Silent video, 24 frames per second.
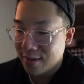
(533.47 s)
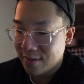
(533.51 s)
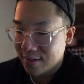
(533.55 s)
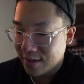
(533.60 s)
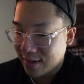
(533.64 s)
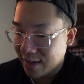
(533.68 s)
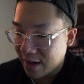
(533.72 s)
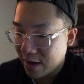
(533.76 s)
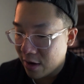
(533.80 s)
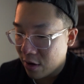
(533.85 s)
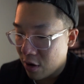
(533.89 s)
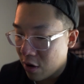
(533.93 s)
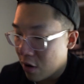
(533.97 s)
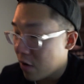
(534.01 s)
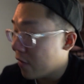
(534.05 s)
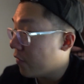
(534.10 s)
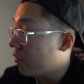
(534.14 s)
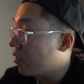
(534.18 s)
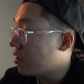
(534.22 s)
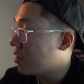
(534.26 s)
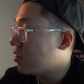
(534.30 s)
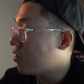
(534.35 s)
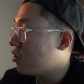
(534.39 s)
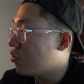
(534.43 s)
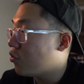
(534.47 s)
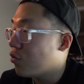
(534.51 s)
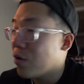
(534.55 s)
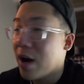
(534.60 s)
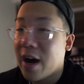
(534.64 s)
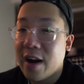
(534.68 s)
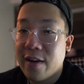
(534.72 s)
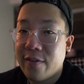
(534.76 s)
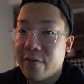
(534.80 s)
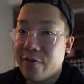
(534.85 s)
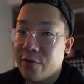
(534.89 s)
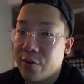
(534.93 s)
to get on this
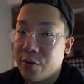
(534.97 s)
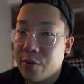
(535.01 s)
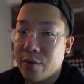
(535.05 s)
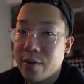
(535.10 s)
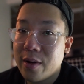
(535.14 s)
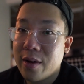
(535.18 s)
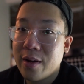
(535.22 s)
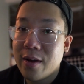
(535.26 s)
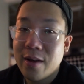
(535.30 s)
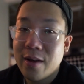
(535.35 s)
dried food.